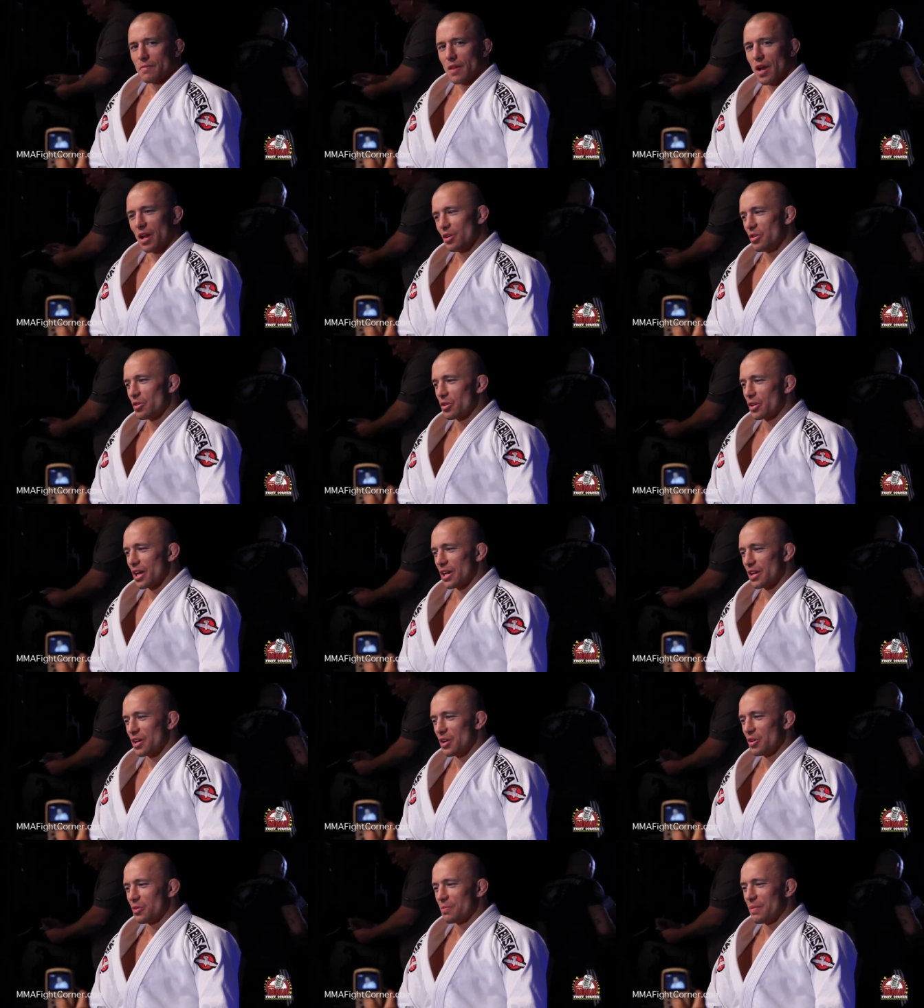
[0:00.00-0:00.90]
I'll look
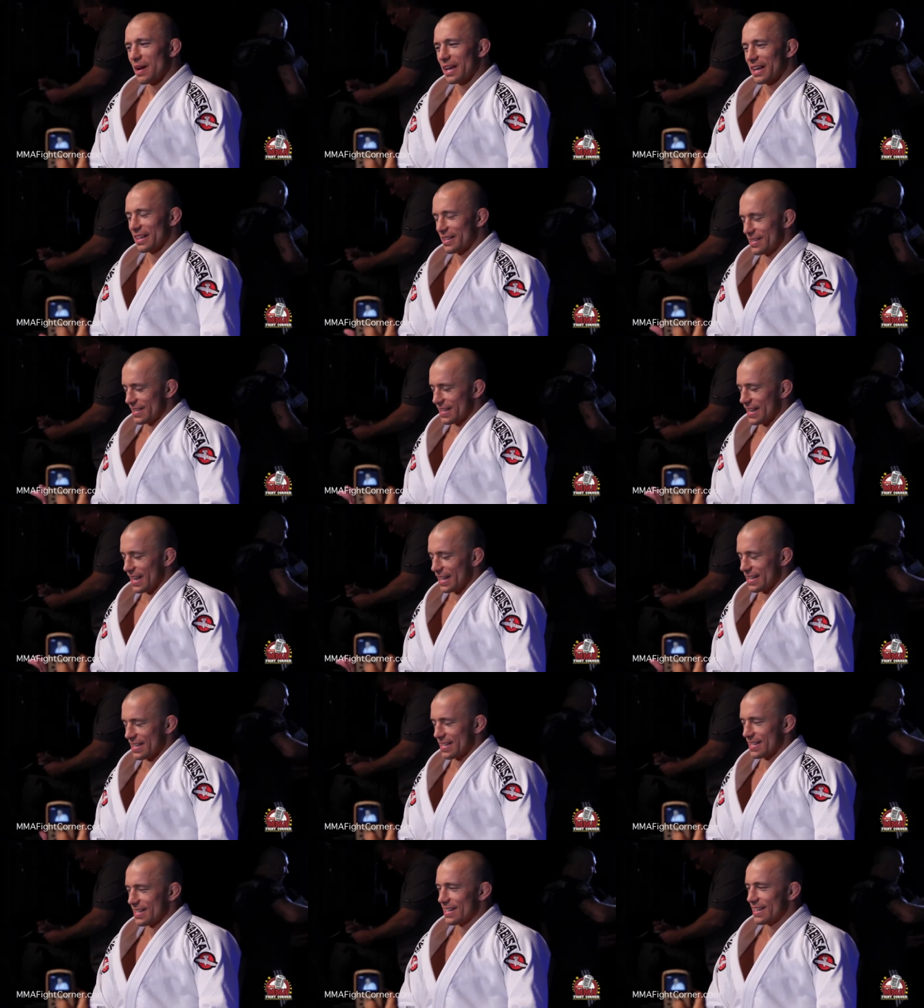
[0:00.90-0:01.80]
gonna look back at
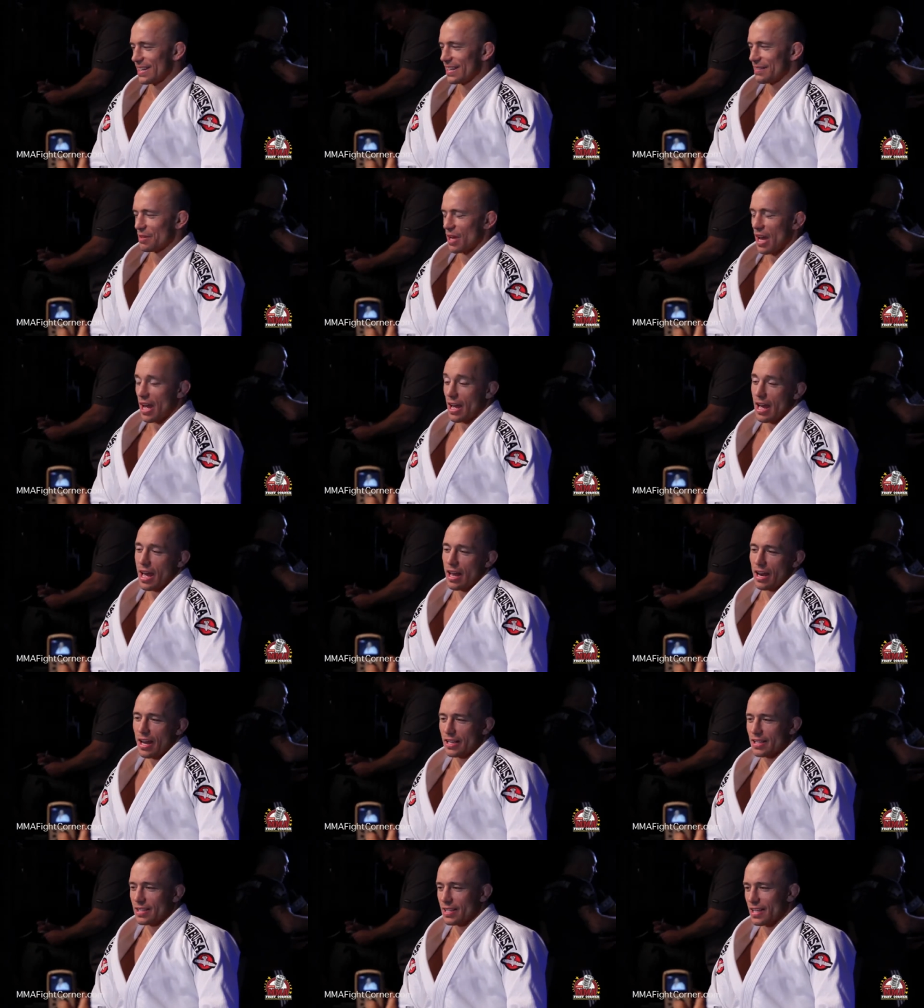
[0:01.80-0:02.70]
statistic. Yeah, I, I
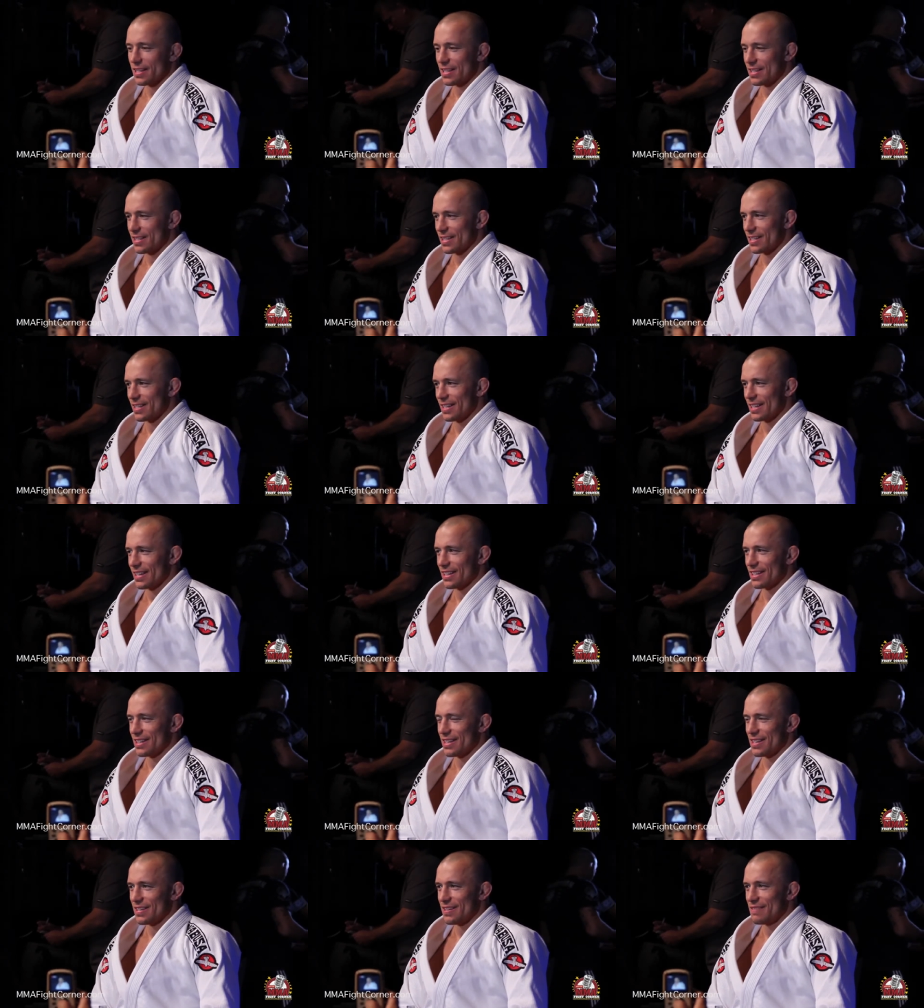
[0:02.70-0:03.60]
like statistic. It,
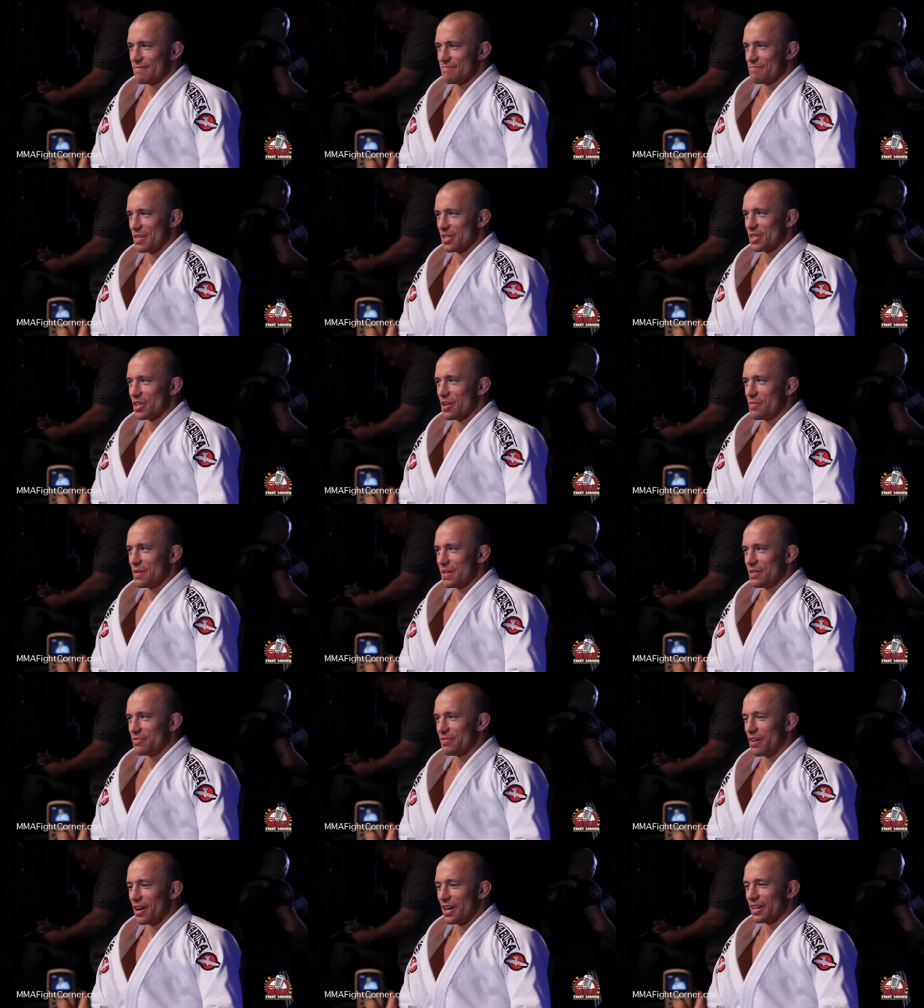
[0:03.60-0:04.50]
it, it's gonna be
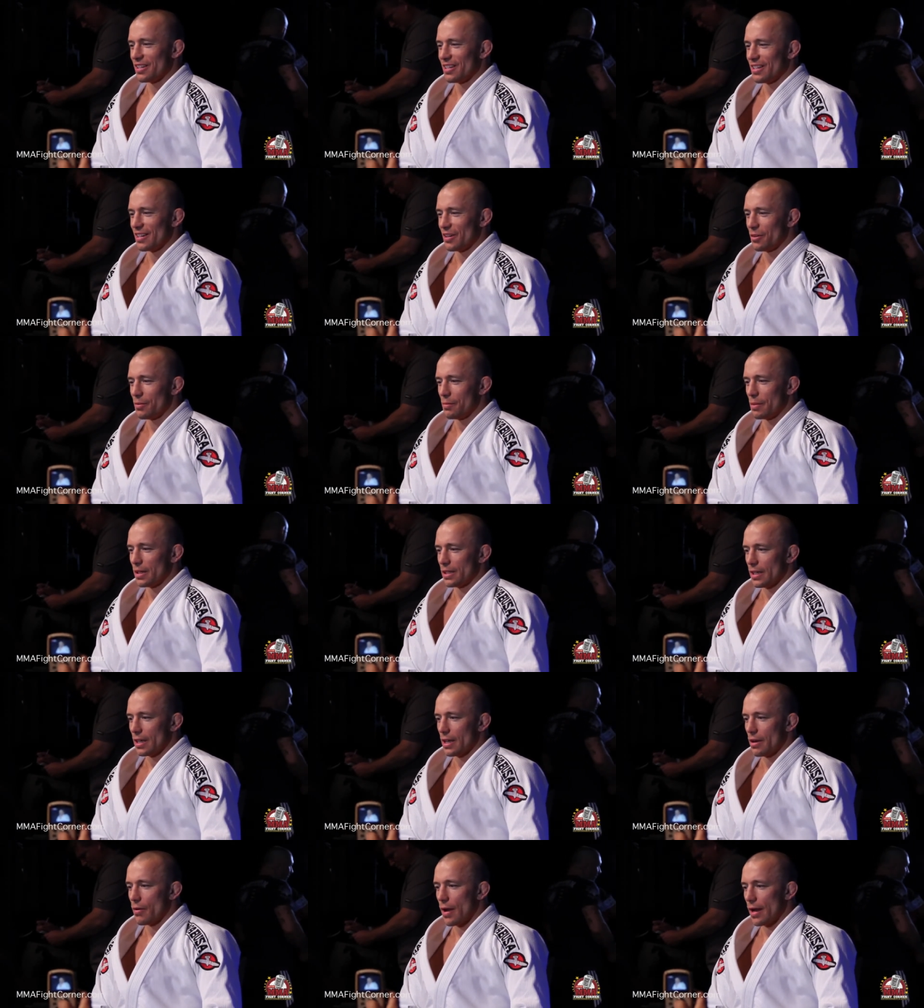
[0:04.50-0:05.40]
fun, you know. But
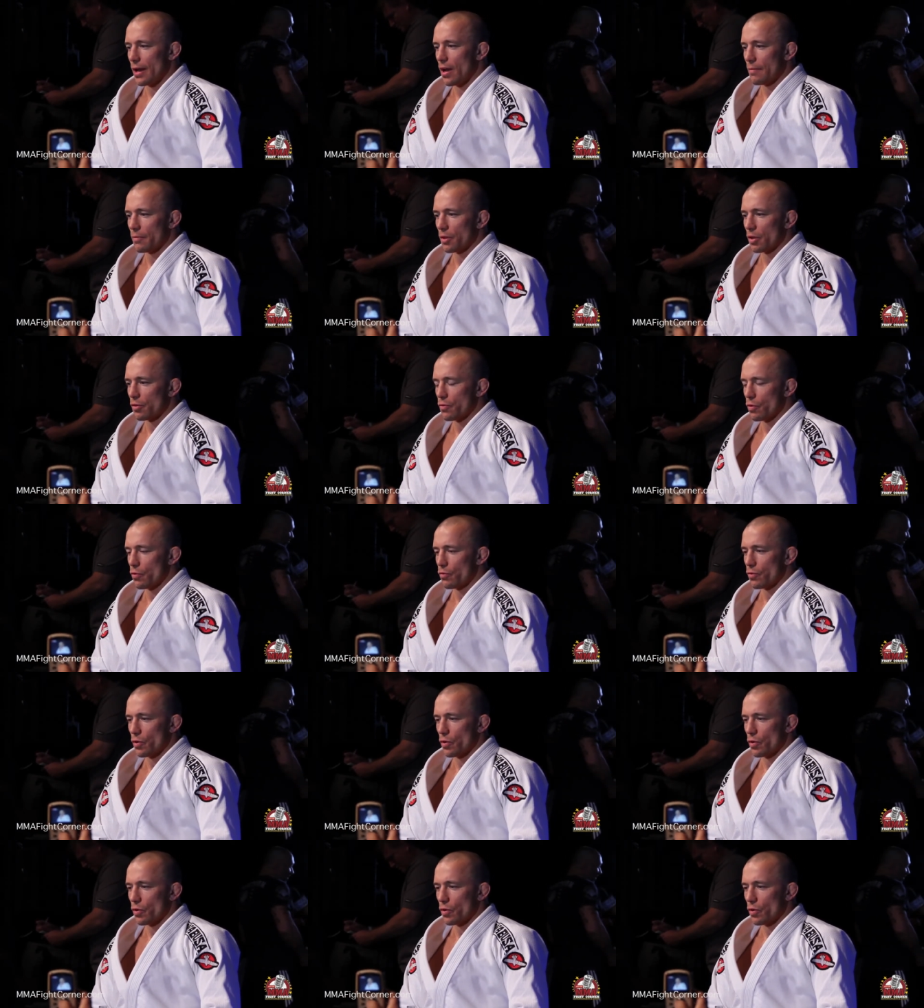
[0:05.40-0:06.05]
uh, right now, I'm not f-